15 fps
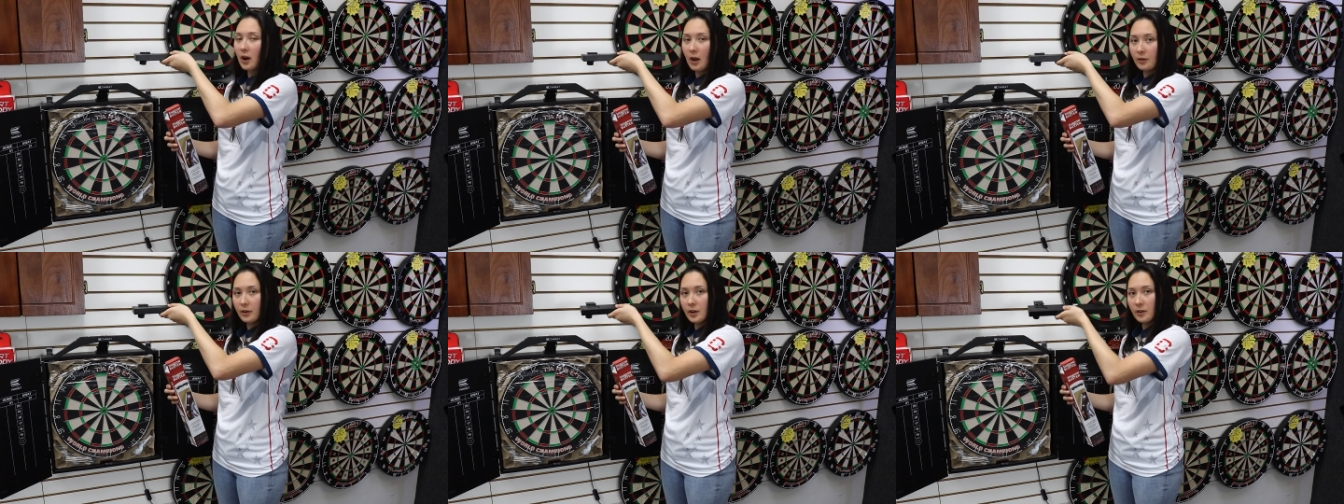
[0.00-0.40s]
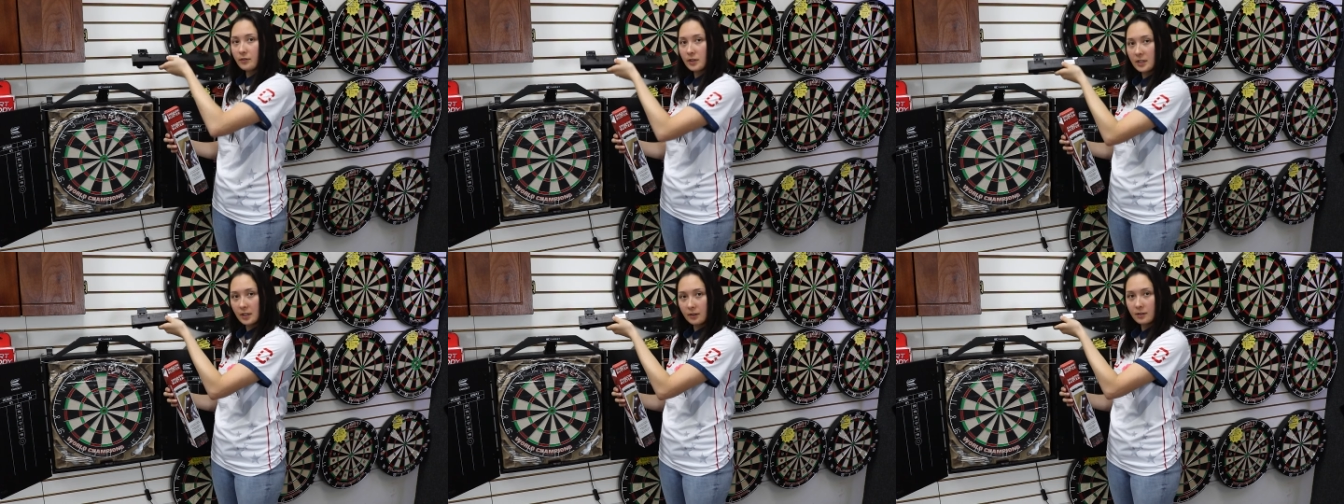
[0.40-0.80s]
out enough
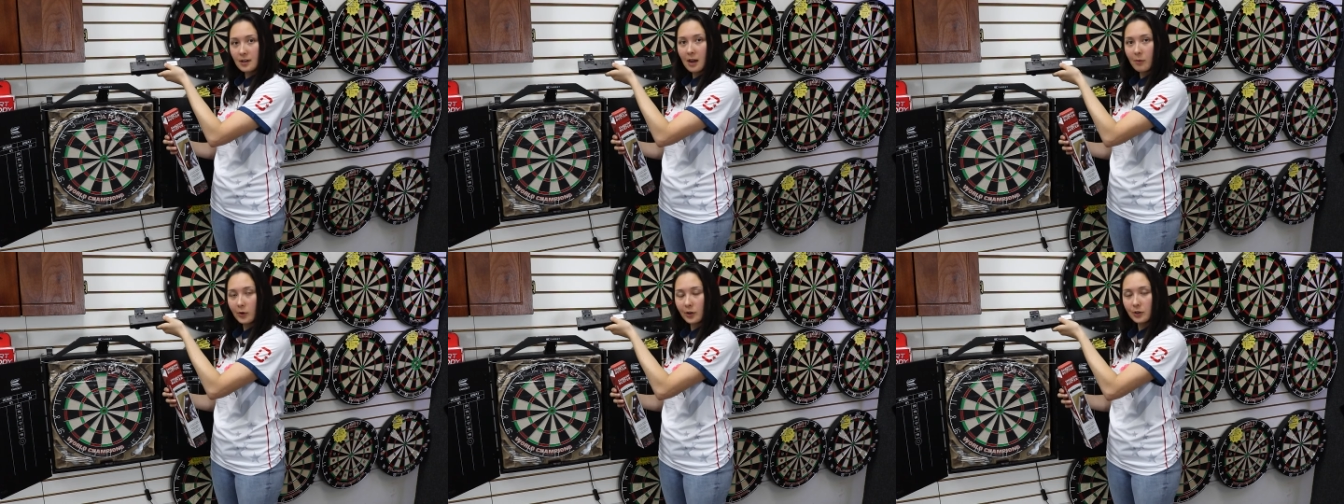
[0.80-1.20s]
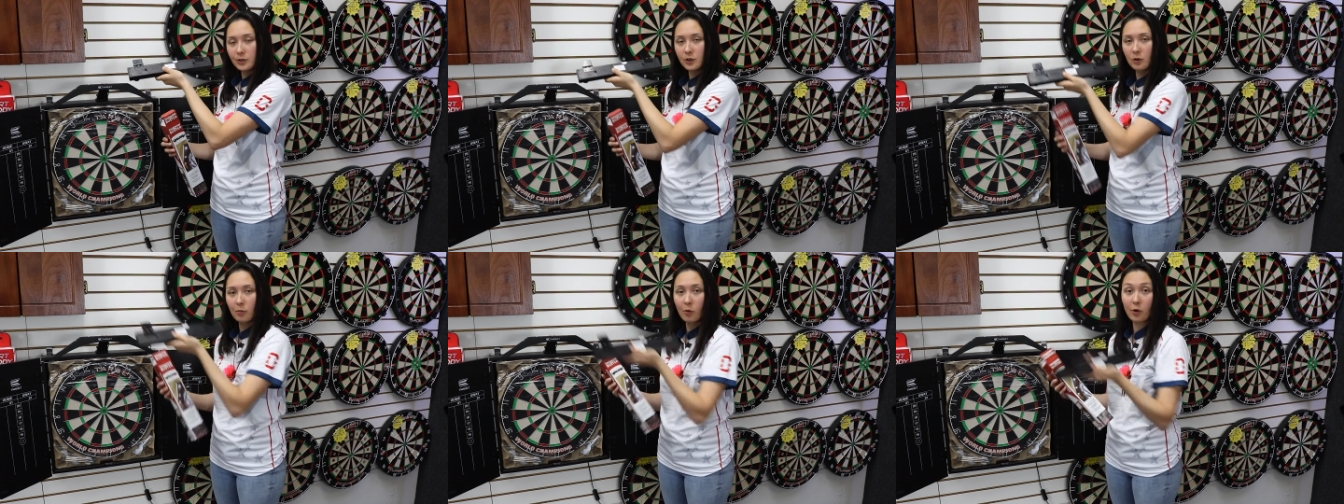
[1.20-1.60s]
to tilt downward
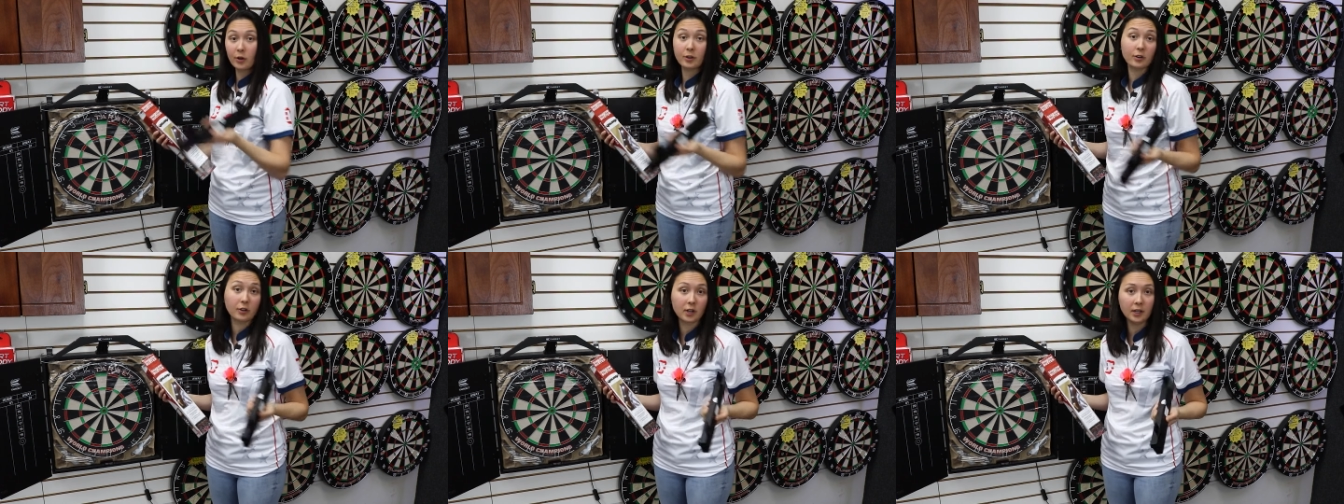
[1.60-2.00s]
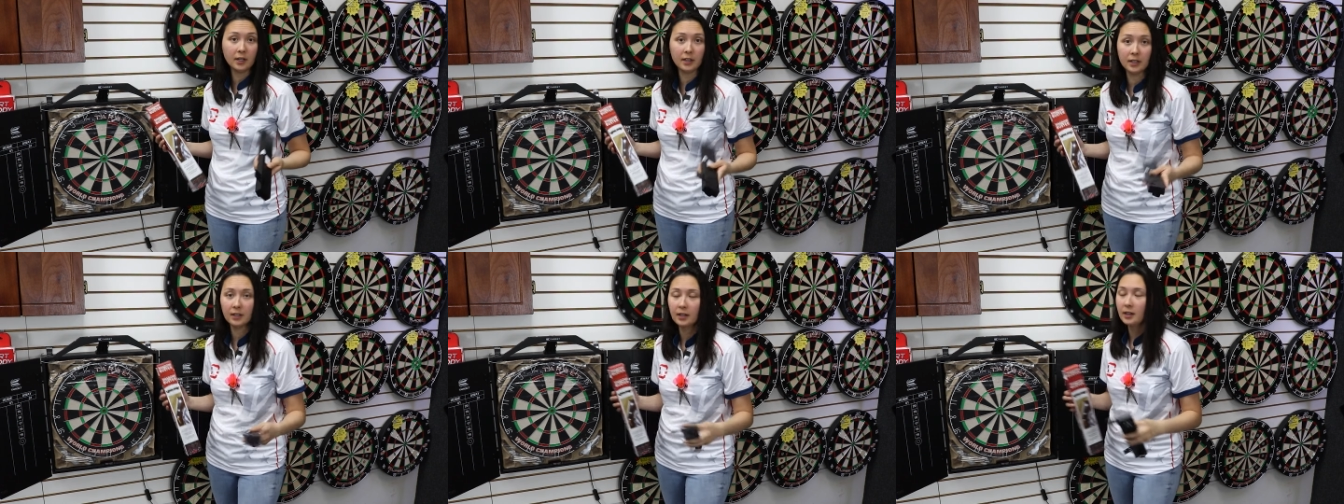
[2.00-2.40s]
into your board, you're
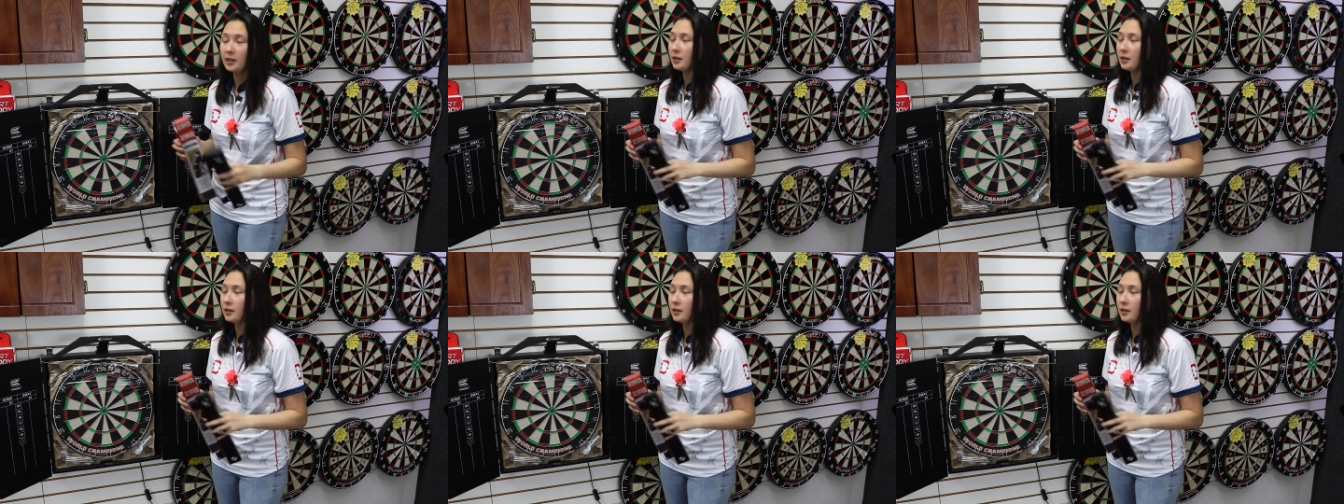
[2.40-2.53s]
good.